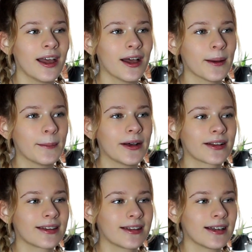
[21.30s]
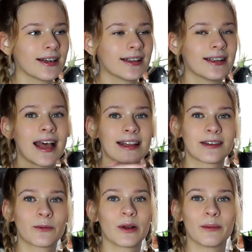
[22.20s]
But
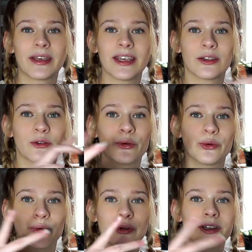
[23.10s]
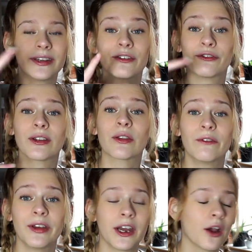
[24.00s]
that will be two different
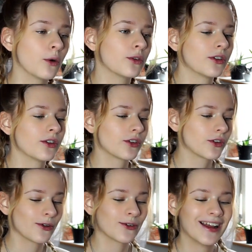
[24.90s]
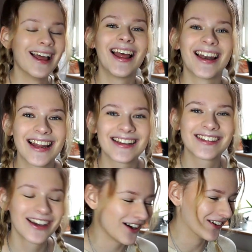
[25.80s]
videos. So
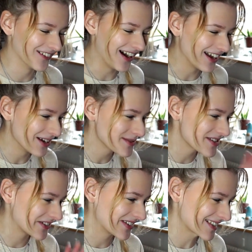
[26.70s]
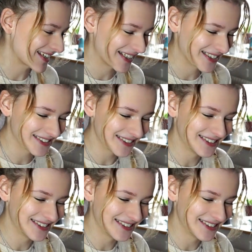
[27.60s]
let's go. I am so excited.